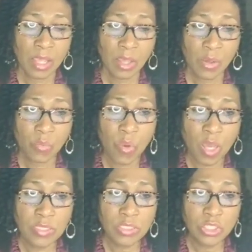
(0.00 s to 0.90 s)

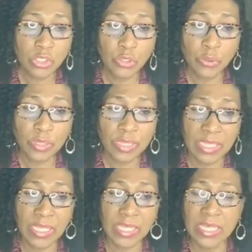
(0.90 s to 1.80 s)
what your
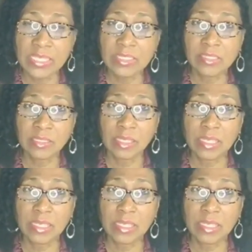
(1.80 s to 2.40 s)
thing is